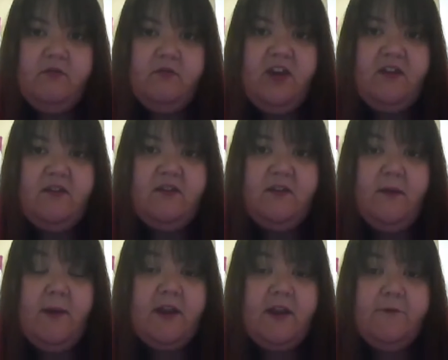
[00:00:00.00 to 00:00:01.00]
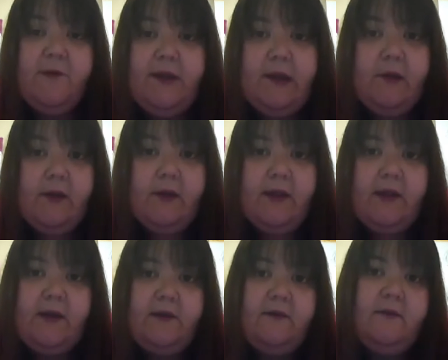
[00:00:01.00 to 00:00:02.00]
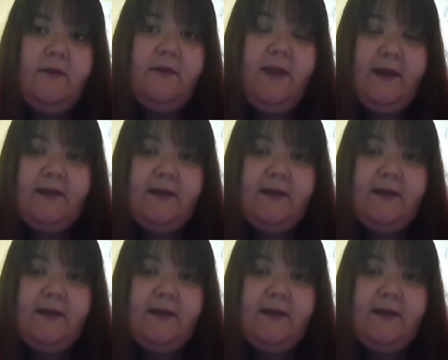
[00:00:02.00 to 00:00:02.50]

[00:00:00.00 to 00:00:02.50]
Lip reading: the best feeling you can get, and that